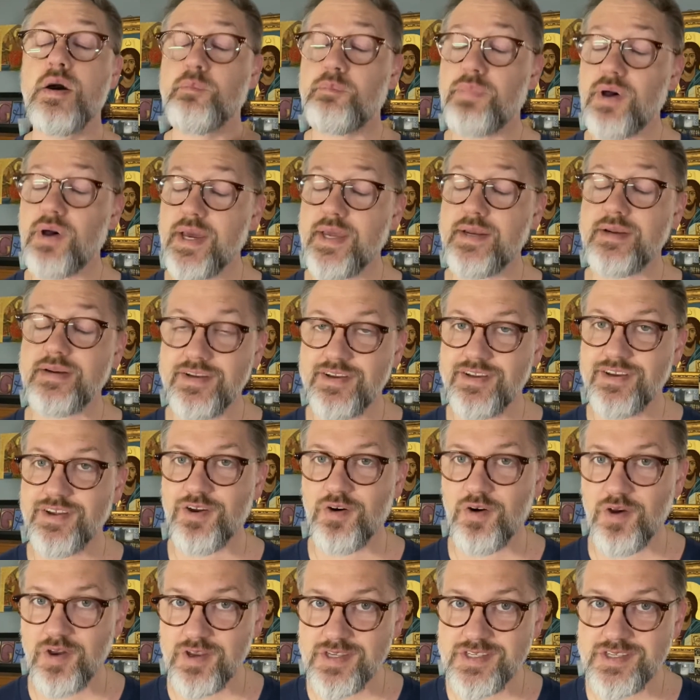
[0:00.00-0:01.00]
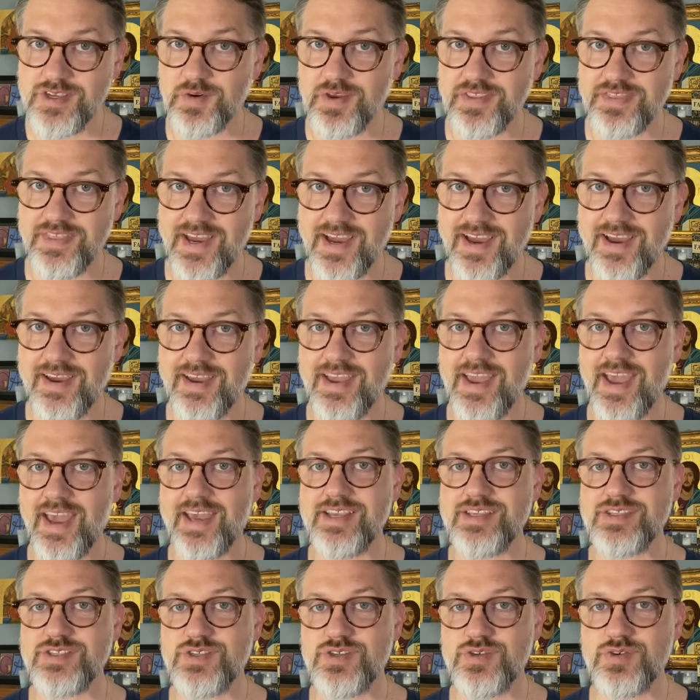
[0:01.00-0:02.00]
But, you know, also with that,
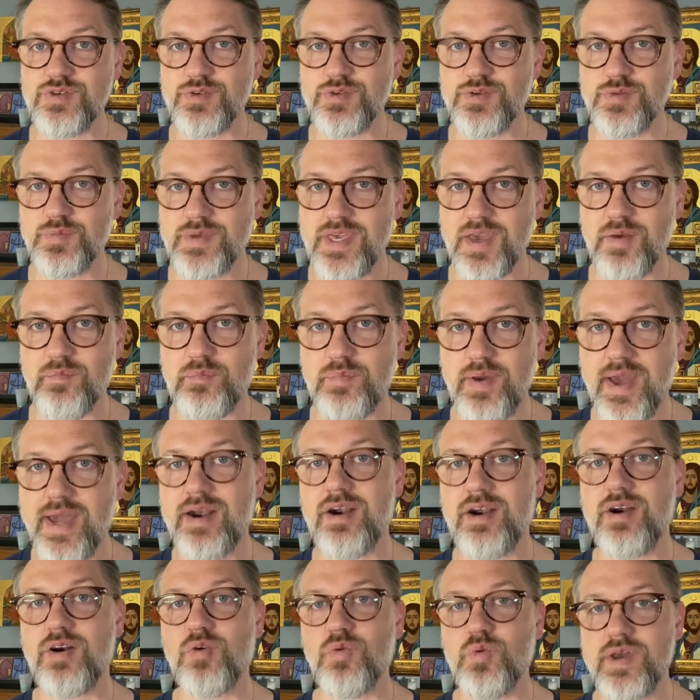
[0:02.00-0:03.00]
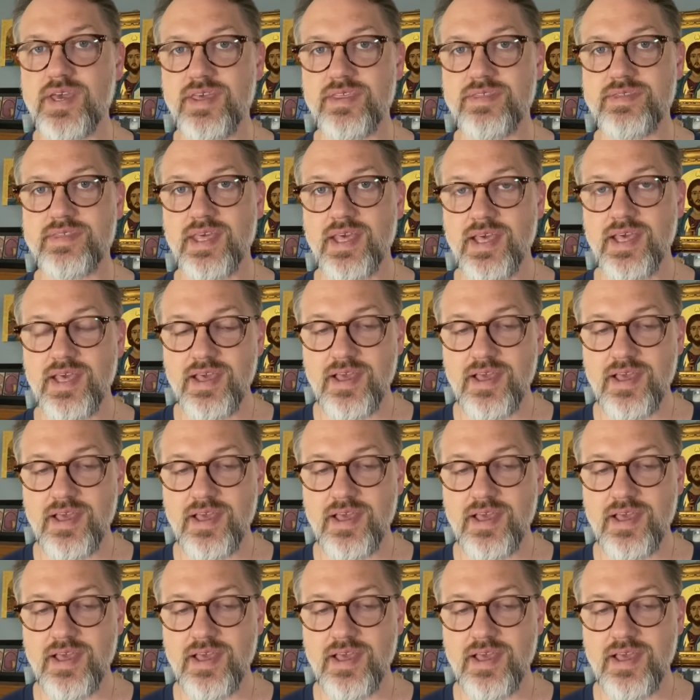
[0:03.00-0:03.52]
as you get better with